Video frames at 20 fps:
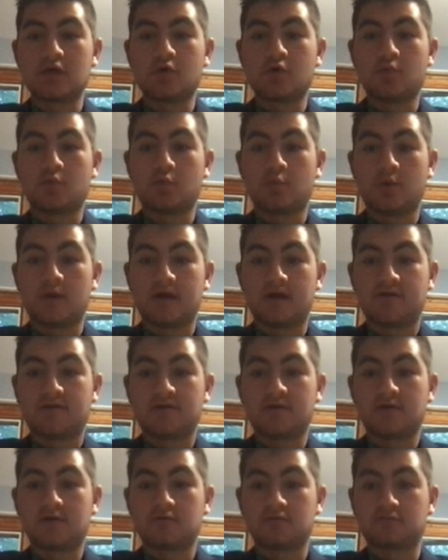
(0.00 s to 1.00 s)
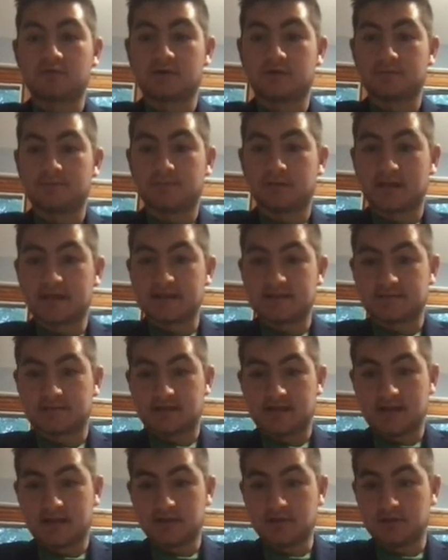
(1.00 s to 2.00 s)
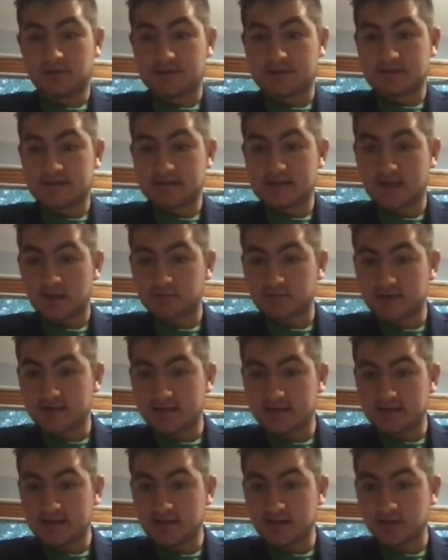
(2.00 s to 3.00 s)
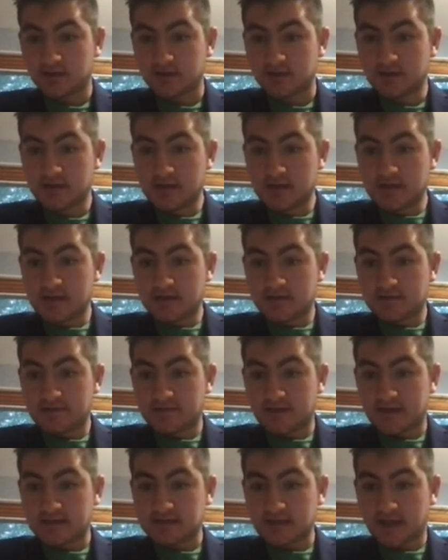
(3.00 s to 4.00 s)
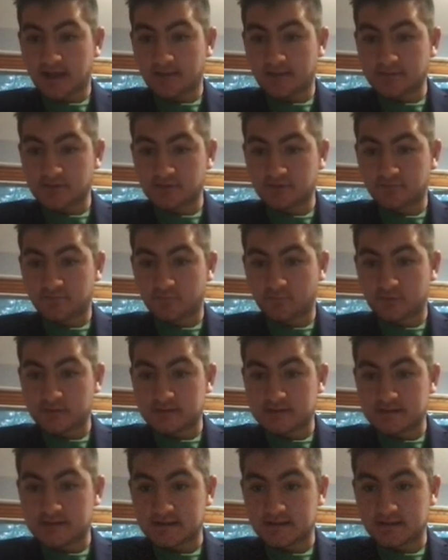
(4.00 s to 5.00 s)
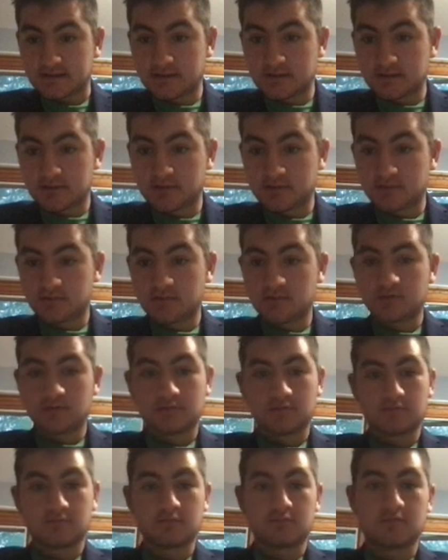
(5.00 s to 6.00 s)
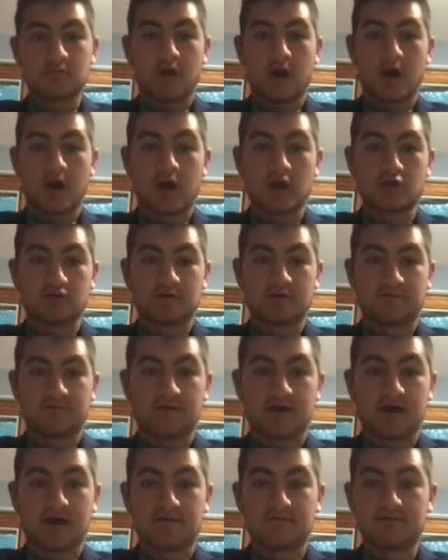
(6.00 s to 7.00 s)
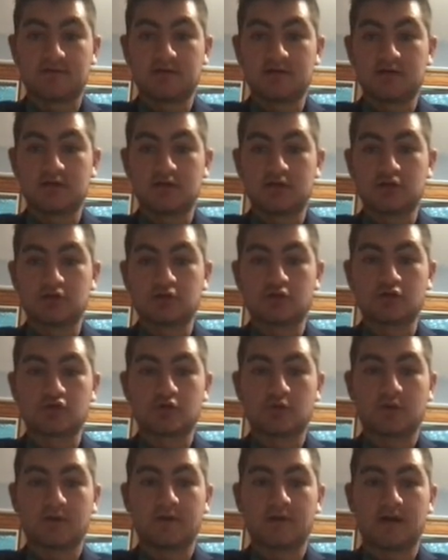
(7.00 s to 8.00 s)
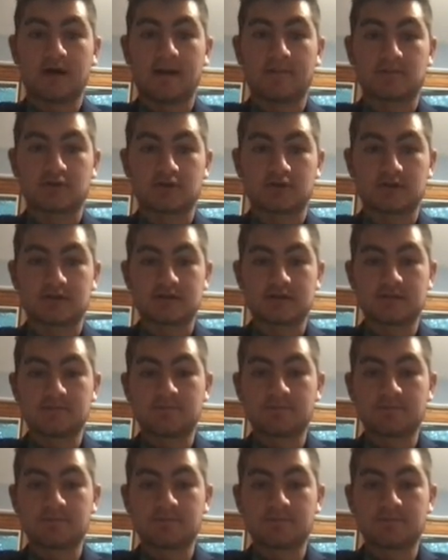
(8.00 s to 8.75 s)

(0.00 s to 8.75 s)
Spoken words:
with replacement. And you can see that right here, that's option 14, 105. So those are one of the options.